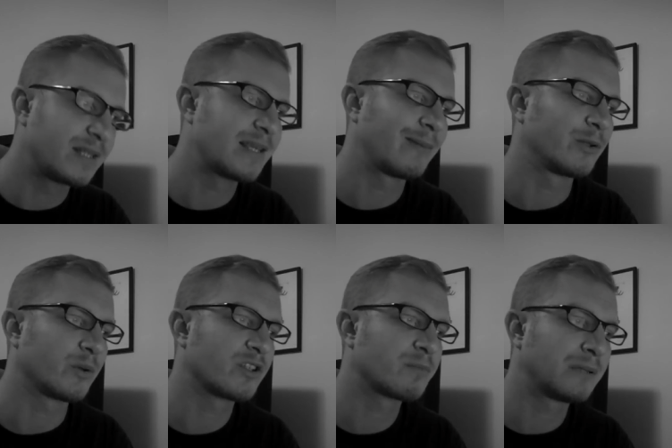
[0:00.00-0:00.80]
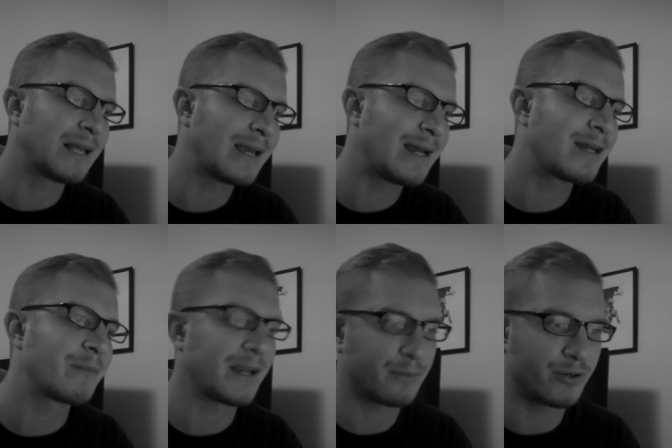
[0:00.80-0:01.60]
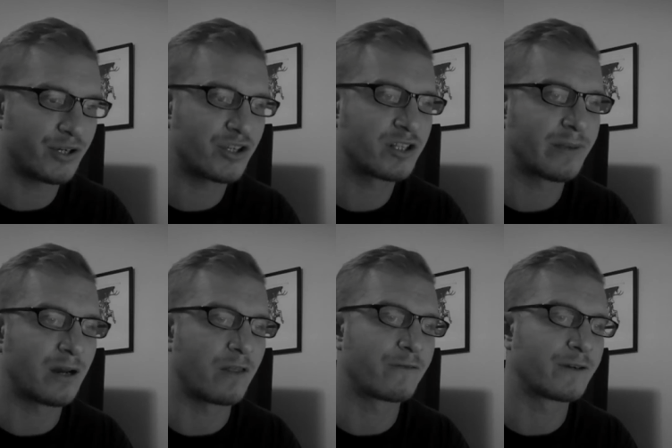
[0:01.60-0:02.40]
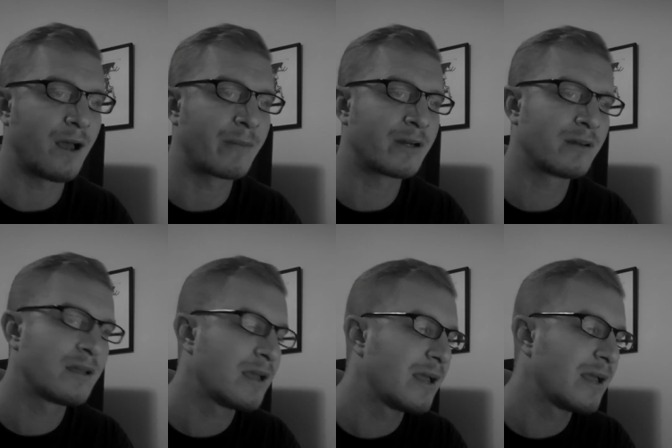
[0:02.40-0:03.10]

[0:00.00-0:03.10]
It's able to explain and make predictions about all the phenomena.